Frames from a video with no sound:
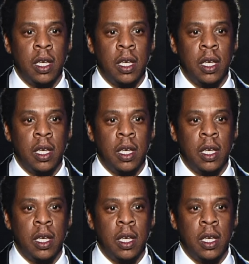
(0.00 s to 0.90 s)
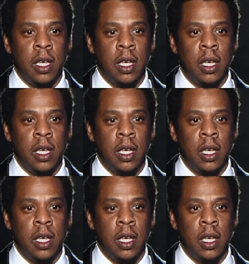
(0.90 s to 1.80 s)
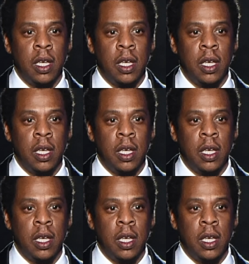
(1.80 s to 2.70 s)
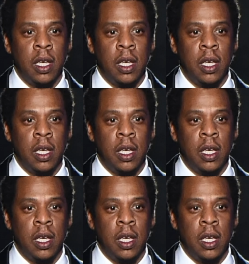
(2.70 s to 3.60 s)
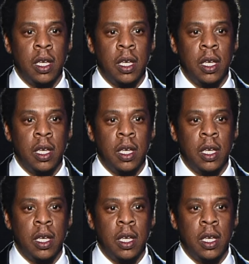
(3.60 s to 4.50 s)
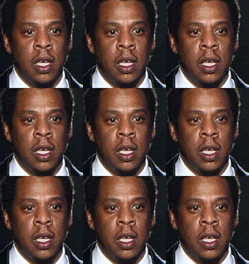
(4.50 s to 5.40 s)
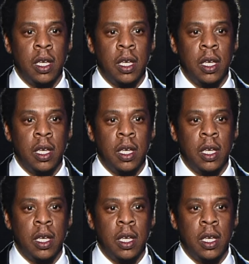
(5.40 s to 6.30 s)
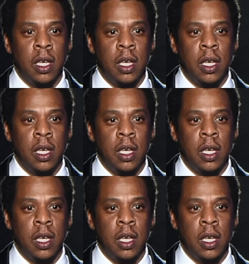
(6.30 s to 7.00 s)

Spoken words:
This is a still picture; no speech is visible.